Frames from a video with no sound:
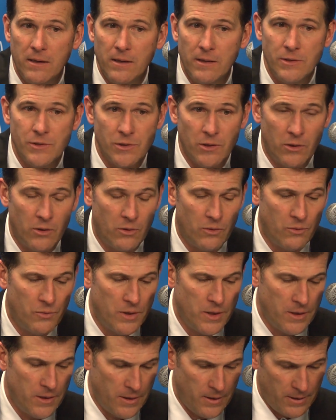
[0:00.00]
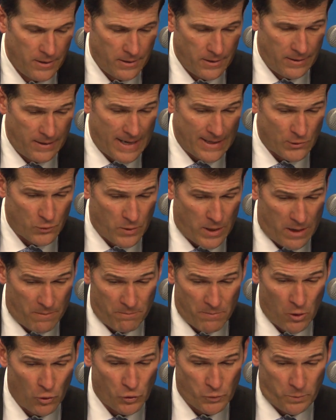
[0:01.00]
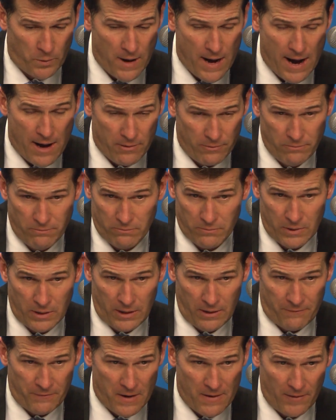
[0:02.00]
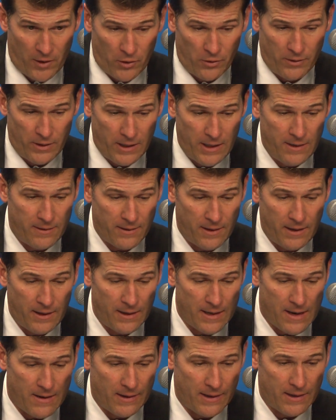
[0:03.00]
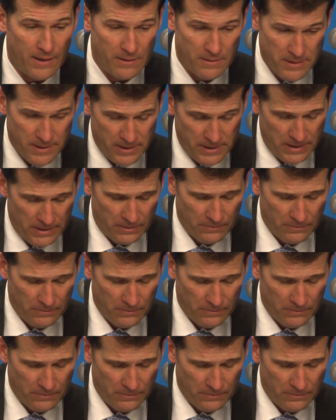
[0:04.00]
And so that's what I'm most proud. And if I learned anything, how I can